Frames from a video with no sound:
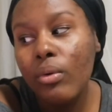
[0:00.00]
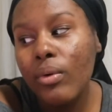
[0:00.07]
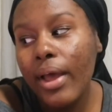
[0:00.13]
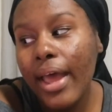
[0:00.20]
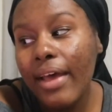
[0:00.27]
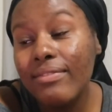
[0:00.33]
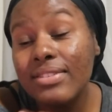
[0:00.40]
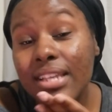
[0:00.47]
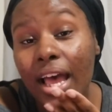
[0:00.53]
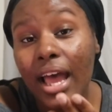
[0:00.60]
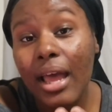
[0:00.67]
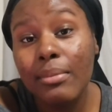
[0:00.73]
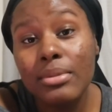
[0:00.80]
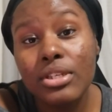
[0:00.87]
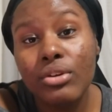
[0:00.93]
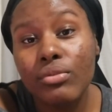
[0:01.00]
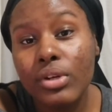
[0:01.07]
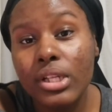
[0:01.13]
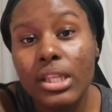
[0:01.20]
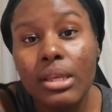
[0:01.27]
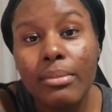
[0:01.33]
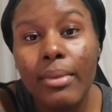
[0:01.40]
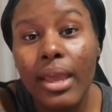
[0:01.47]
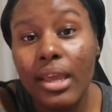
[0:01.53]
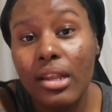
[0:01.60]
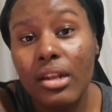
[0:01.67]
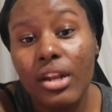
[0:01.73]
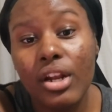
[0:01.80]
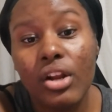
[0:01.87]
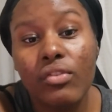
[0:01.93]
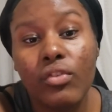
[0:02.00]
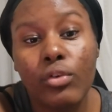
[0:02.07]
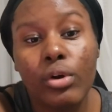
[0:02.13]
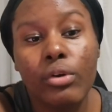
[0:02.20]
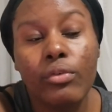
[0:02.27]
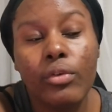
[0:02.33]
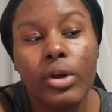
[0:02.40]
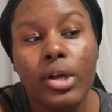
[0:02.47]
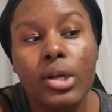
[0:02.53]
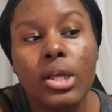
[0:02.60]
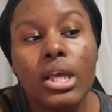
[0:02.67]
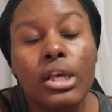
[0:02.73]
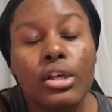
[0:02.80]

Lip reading: have time to really make dinner for real.